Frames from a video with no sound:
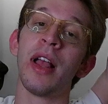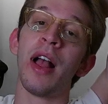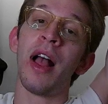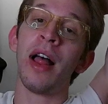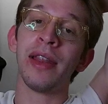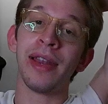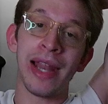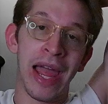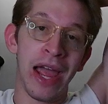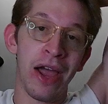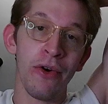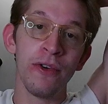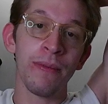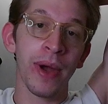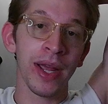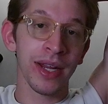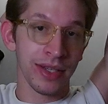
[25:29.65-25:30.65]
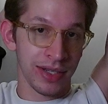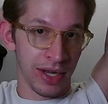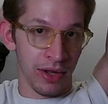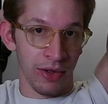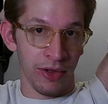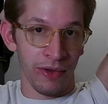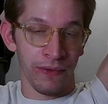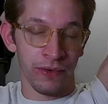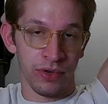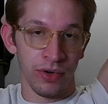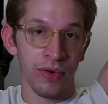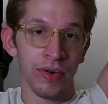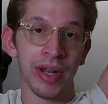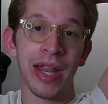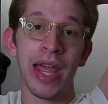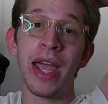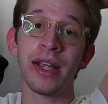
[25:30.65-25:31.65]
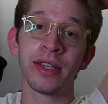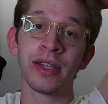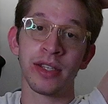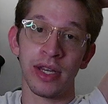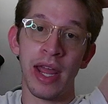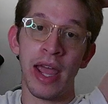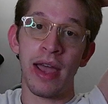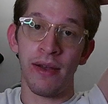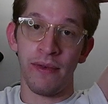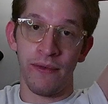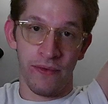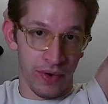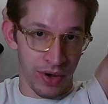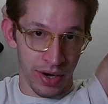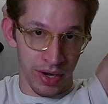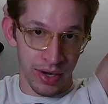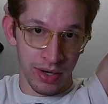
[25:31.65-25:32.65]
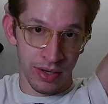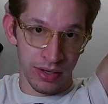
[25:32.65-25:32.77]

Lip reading: allowed myself to relax and have fun